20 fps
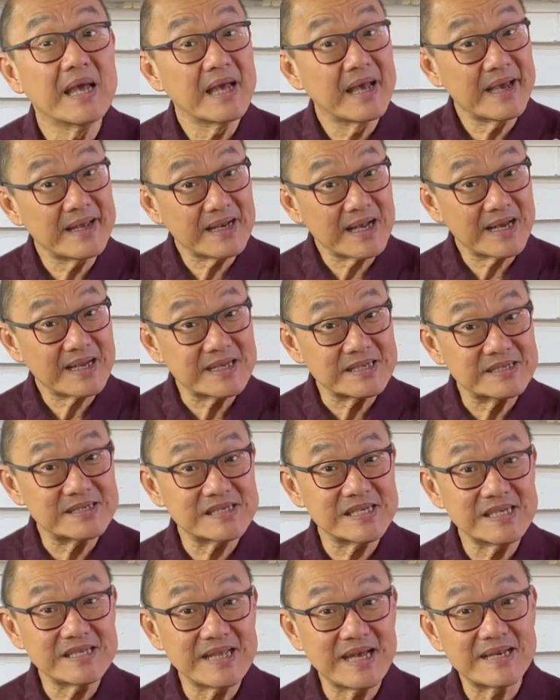And I can
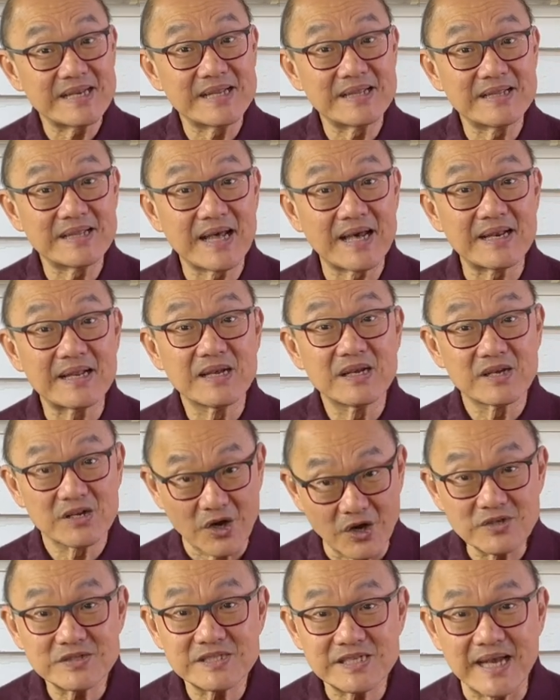see that in that
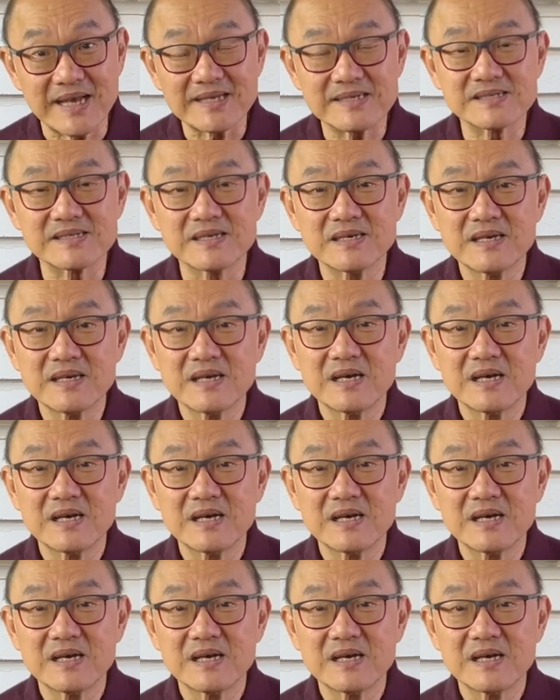context,